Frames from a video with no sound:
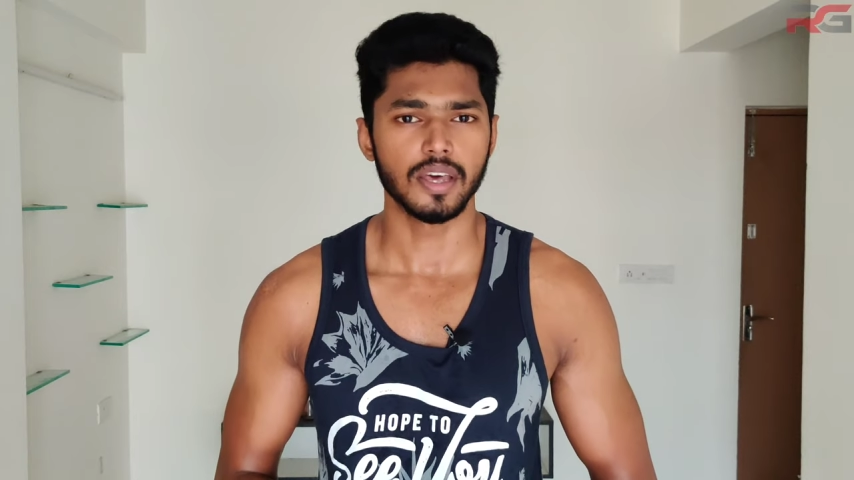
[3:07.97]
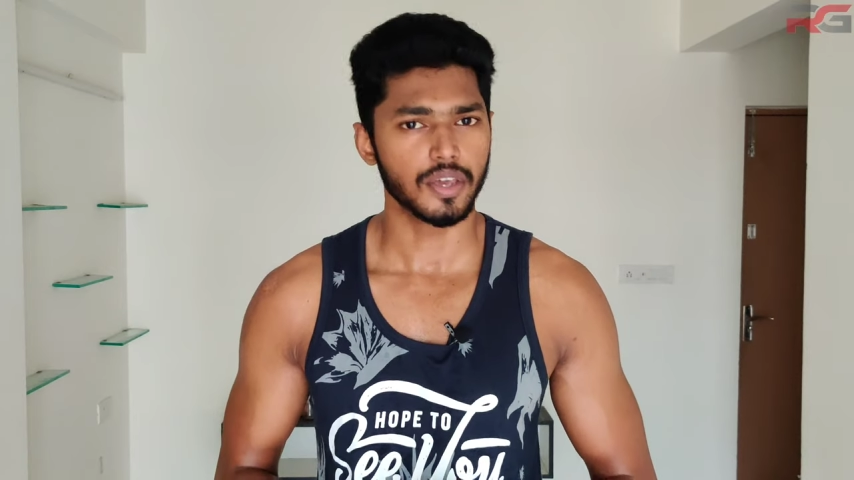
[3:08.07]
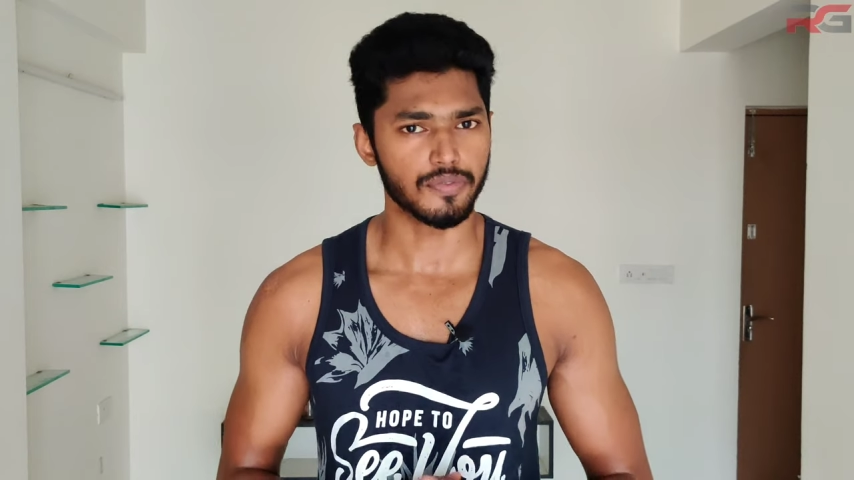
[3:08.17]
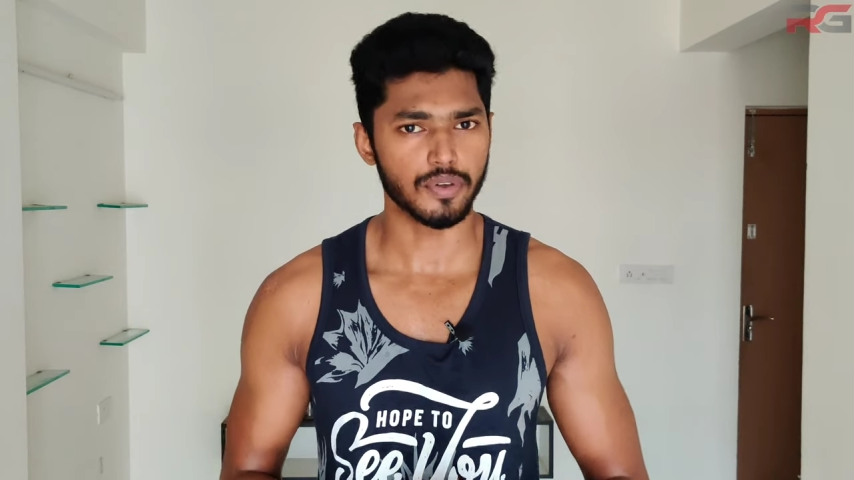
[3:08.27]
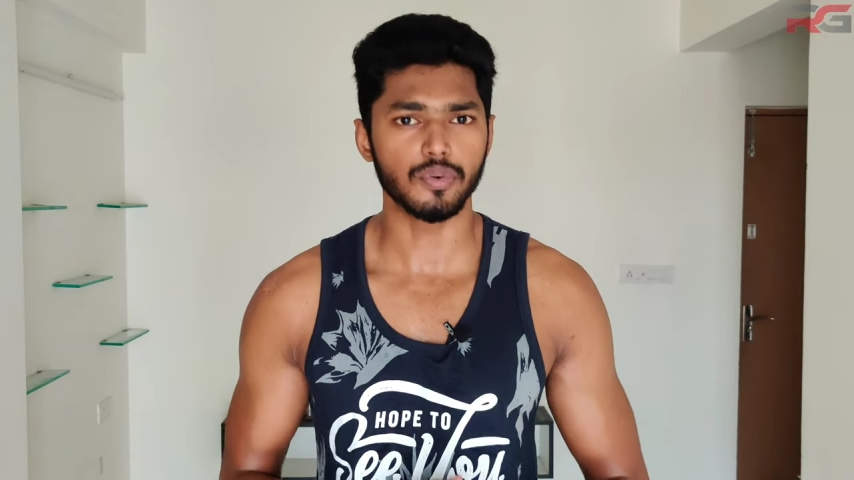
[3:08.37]

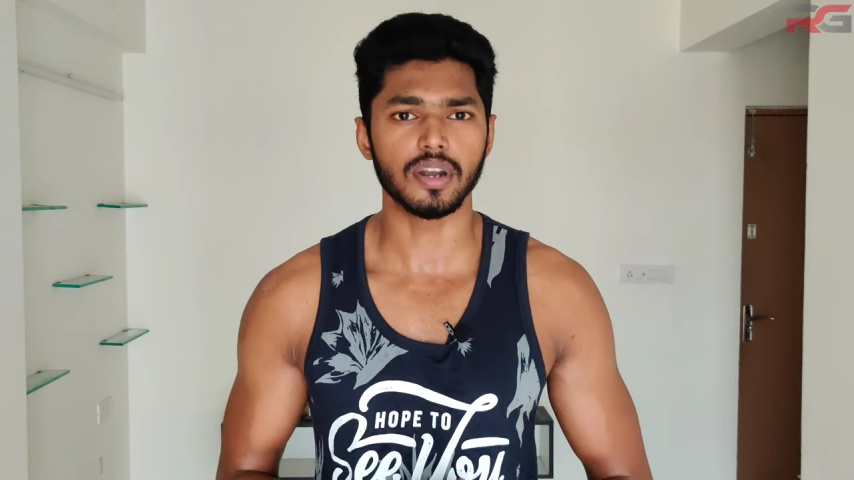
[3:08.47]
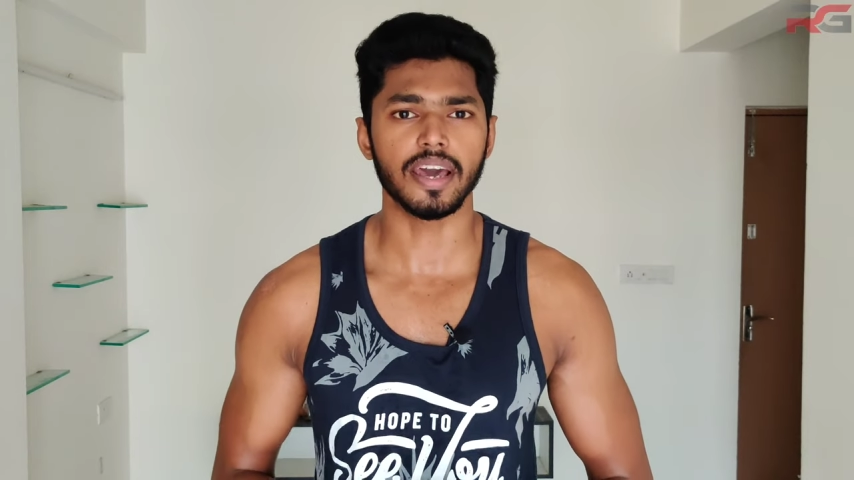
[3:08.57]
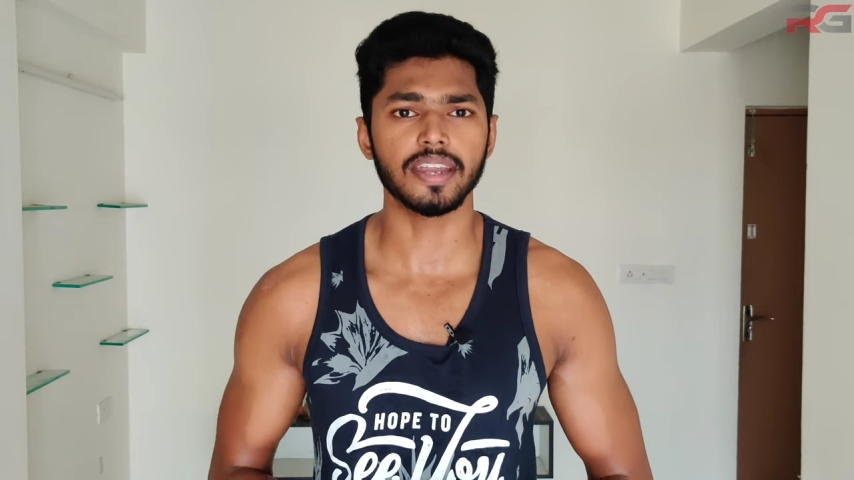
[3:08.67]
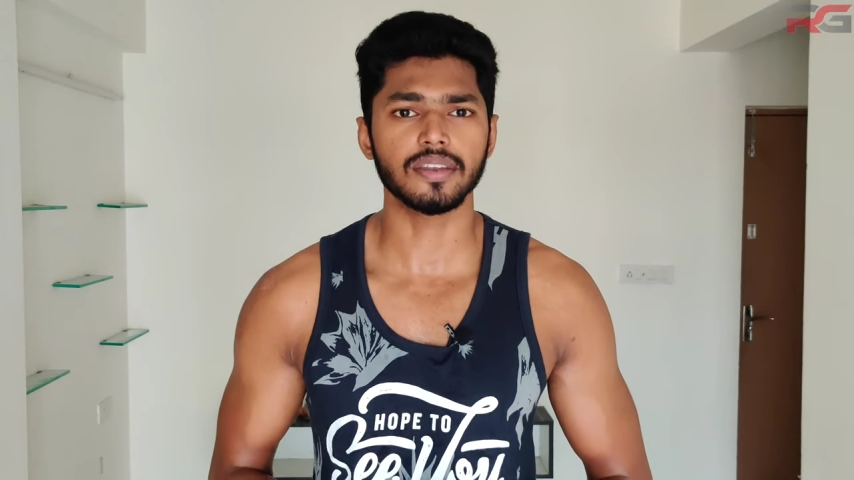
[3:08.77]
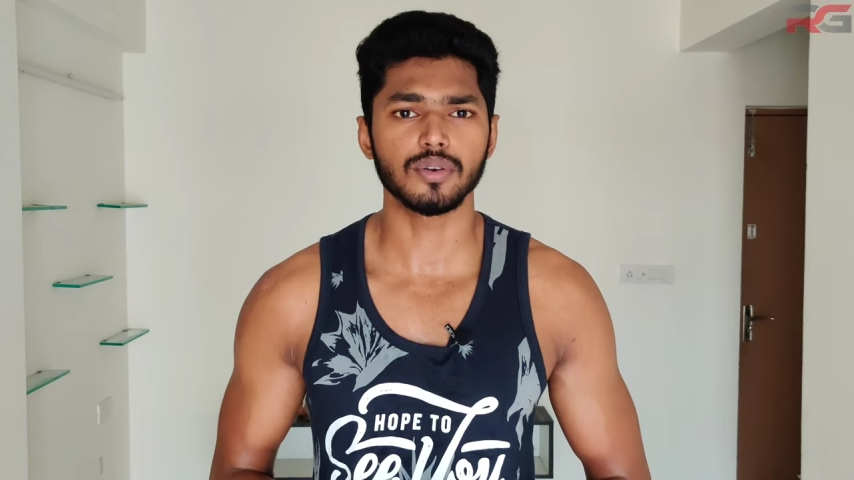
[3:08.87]
If you would
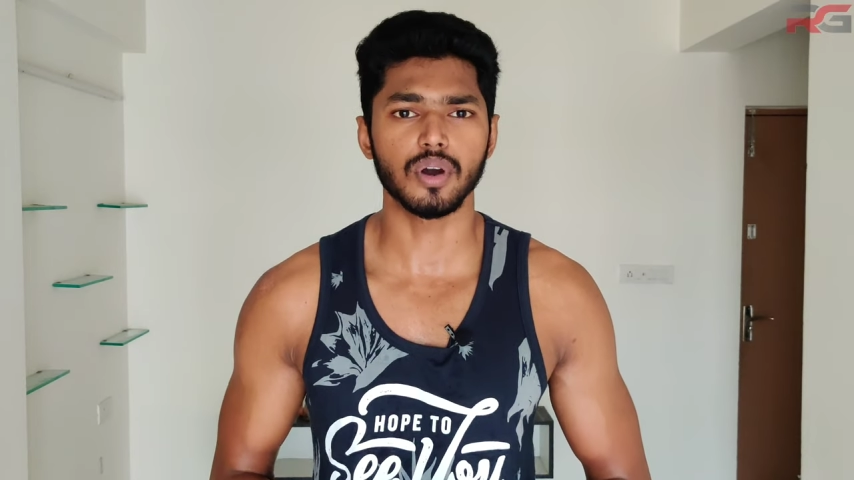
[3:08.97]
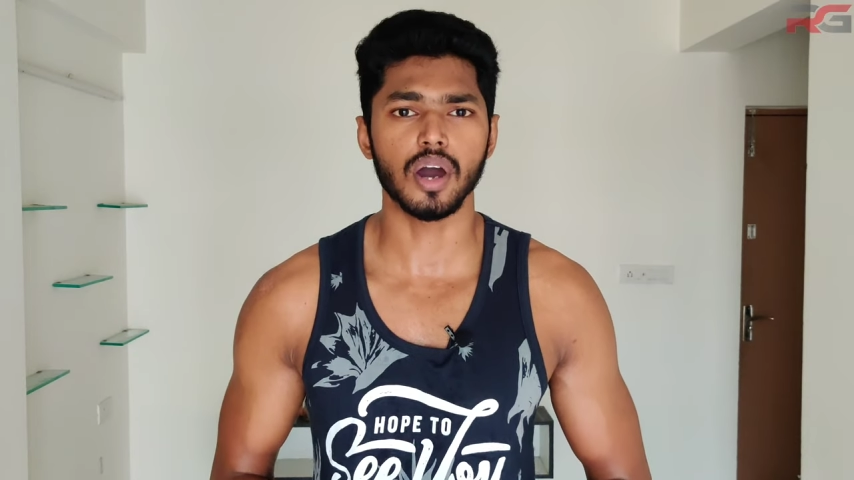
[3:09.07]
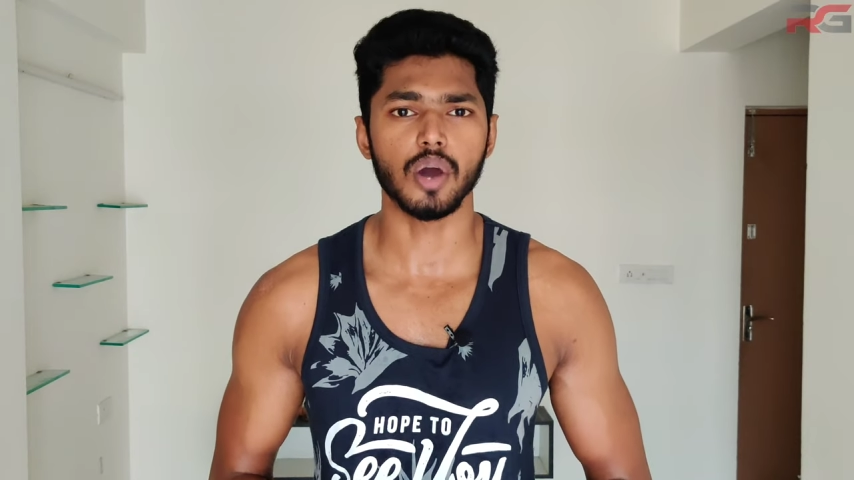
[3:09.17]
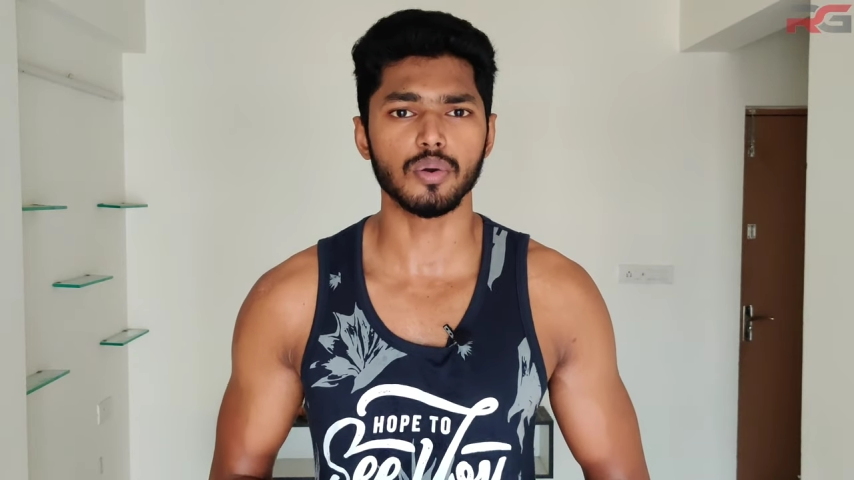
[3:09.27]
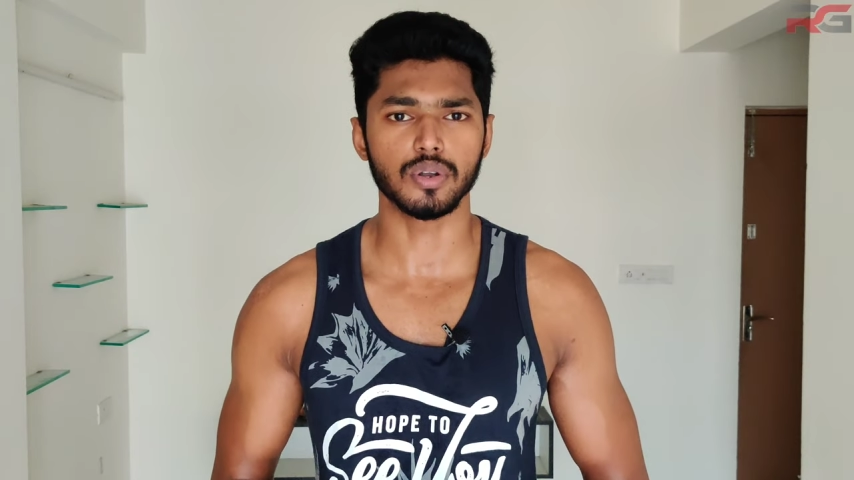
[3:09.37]
like to know
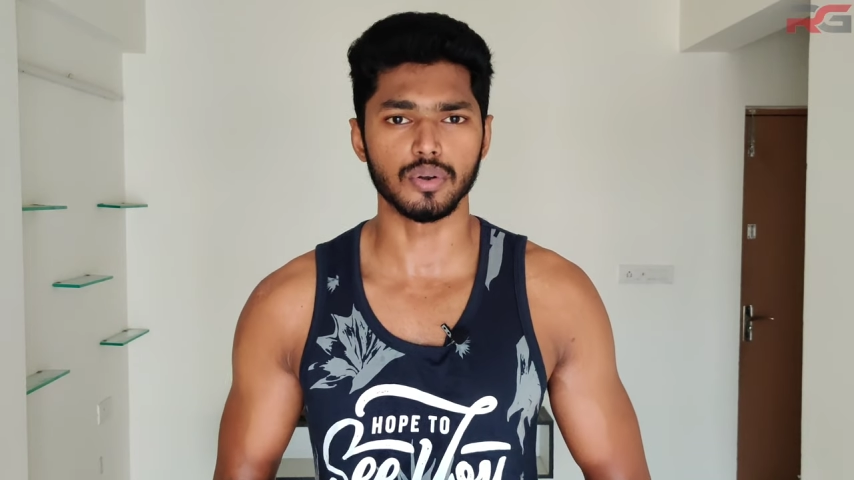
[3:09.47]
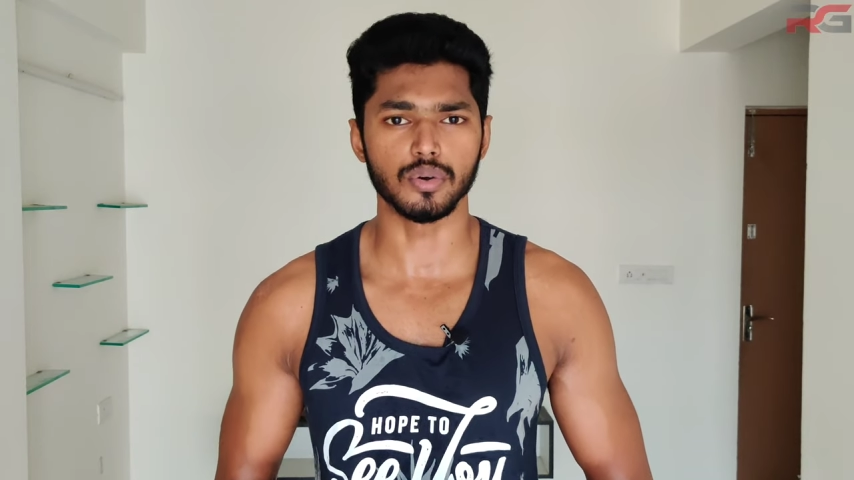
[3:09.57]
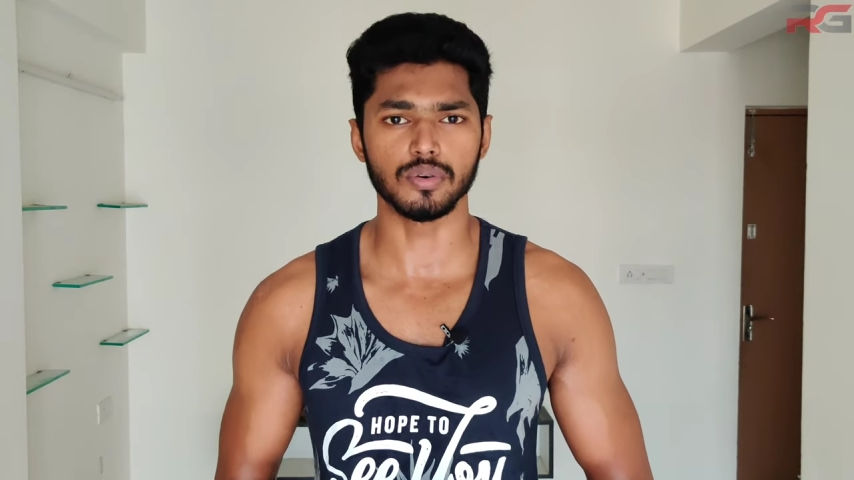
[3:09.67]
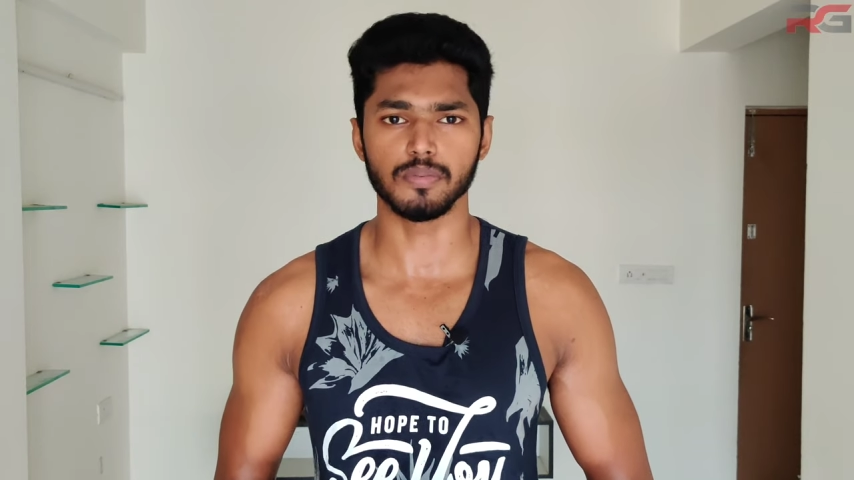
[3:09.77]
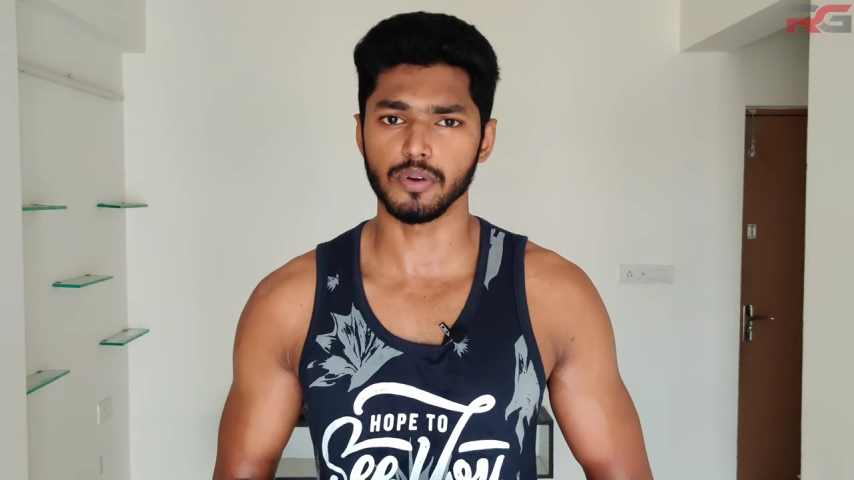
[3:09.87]
how to do